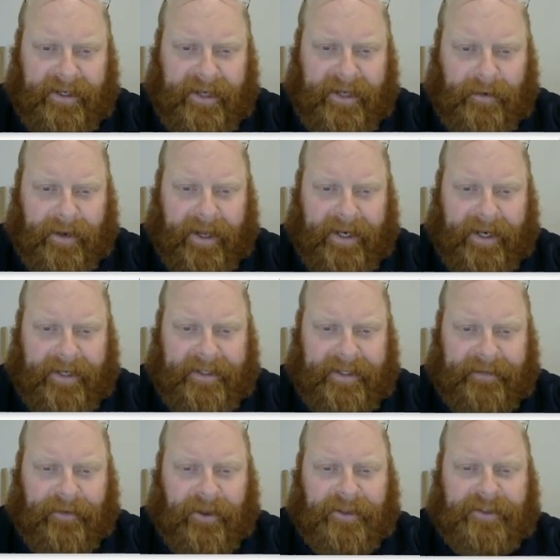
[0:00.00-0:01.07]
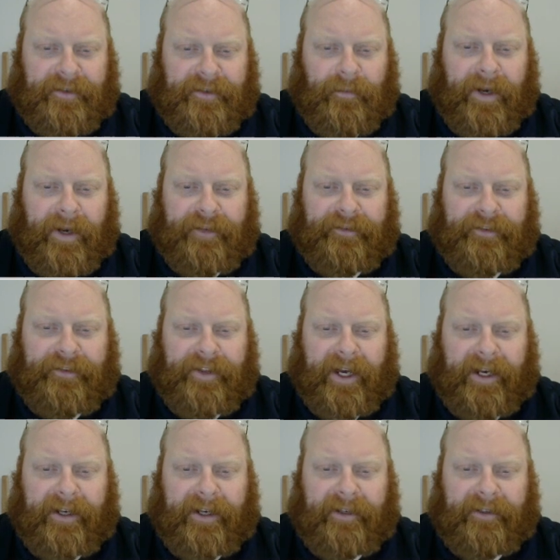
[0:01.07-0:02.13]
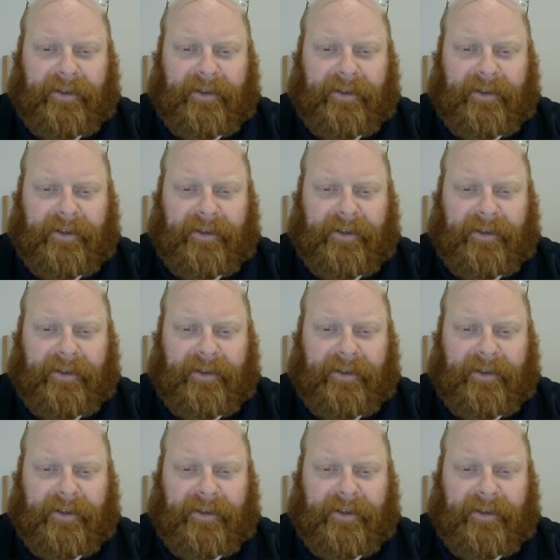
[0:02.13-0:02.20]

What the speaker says: Now again, it defaults to 1 inch thick.